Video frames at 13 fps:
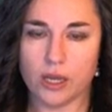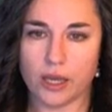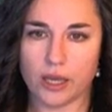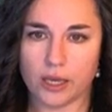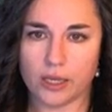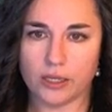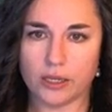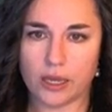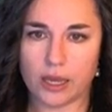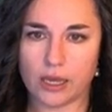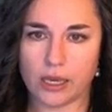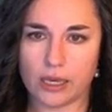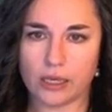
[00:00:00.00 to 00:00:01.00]
and
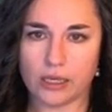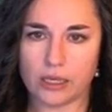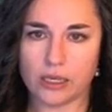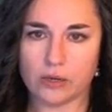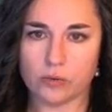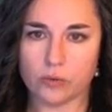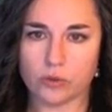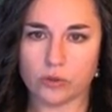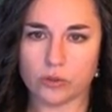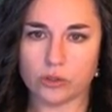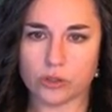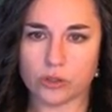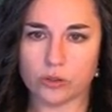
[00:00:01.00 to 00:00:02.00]
a
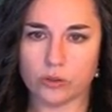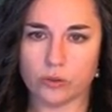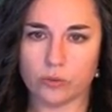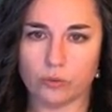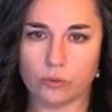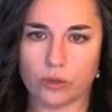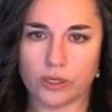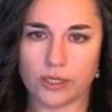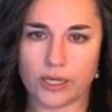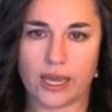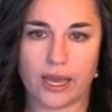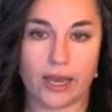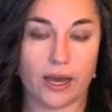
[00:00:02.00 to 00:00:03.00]
equals
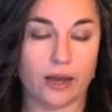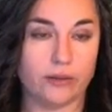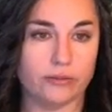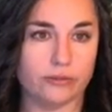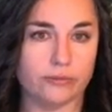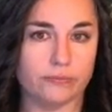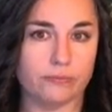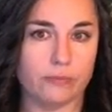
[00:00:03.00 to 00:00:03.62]
1/2.